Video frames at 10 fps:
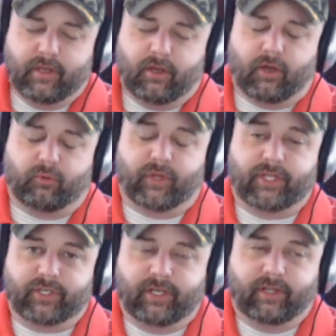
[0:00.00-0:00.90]

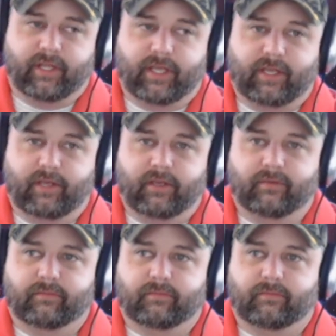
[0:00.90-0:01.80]
originally
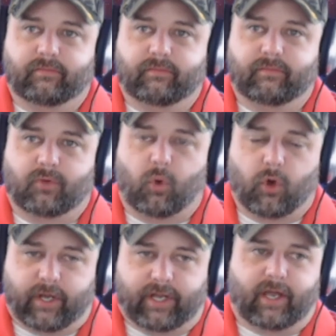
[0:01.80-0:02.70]

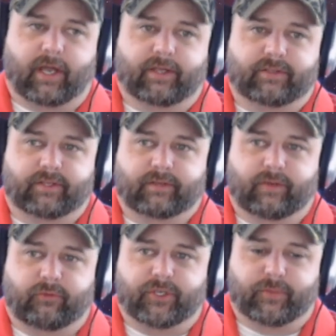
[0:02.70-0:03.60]
organized,
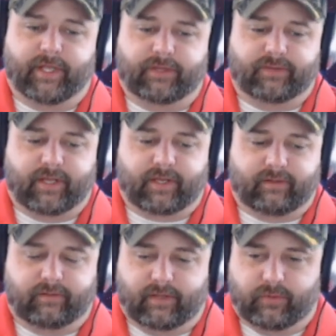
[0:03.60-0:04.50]
which means that
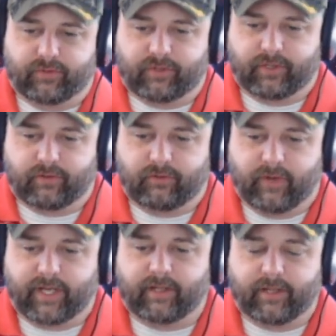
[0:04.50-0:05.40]
there was a
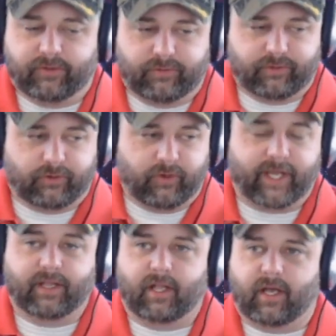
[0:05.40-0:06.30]

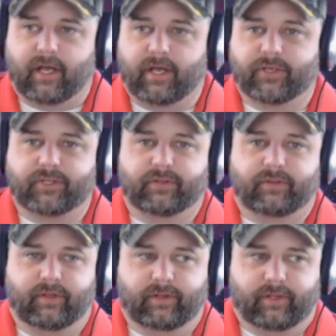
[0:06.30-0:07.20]
grand lodge.
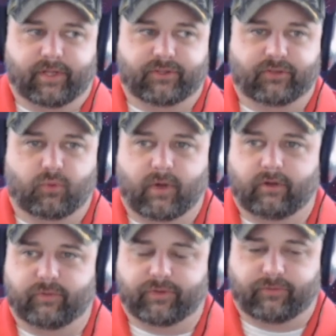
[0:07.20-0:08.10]
This is where
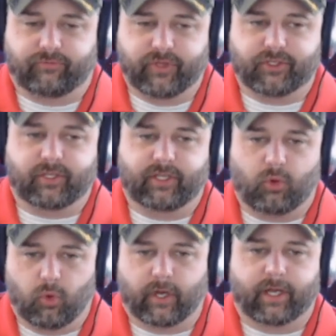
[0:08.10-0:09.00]
it was officially
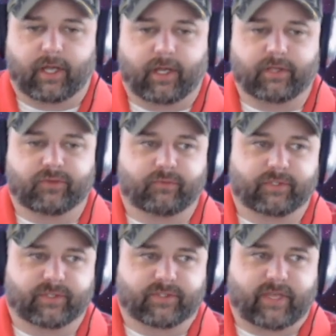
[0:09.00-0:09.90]
organized,
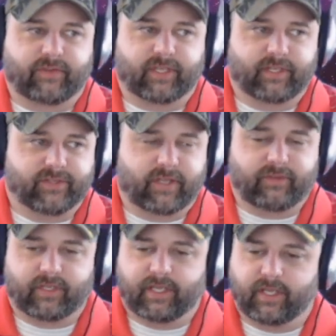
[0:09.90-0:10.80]
was in
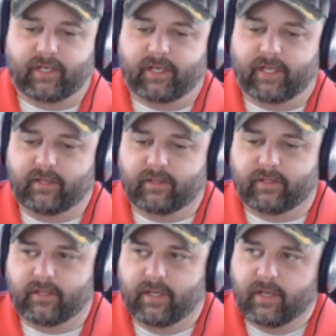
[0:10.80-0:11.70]
1717 in
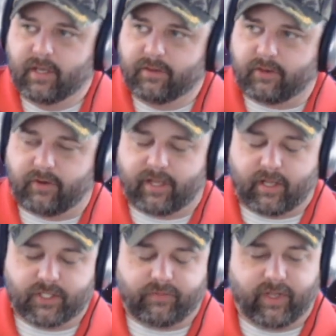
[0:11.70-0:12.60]
England. The Grand
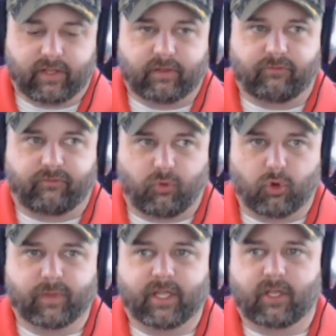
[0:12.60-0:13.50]
Lodge of England
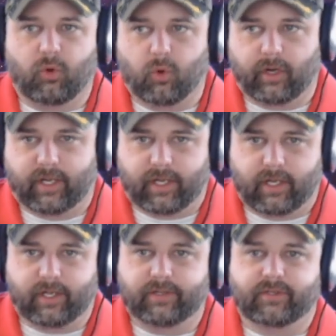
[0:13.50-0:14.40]
formally
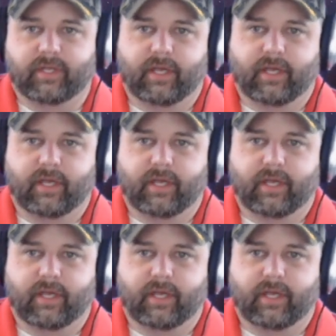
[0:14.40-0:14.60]
organized